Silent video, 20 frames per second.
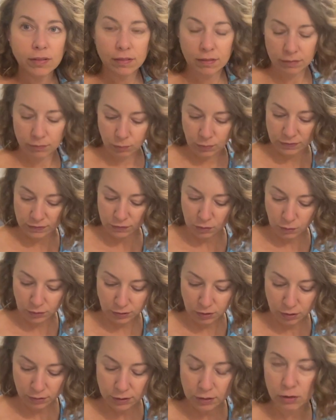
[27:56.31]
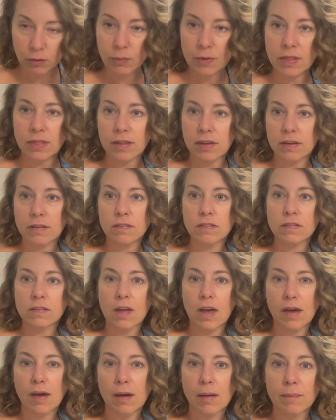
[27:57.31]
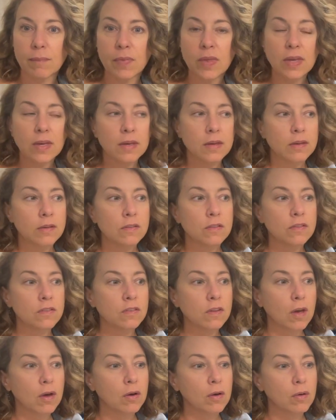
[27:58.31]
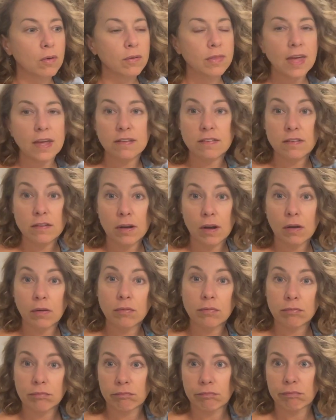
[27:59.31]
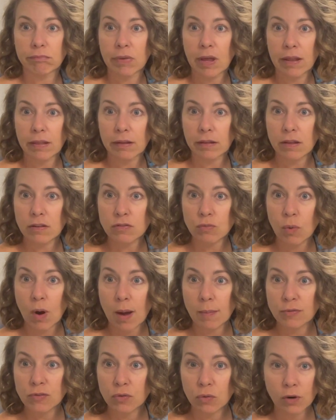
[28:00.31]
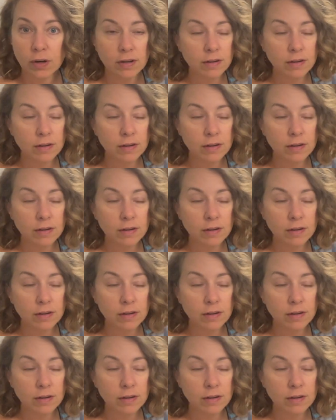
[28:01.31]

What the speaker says: what's going on here with this. So that's, I think that's Rob's story to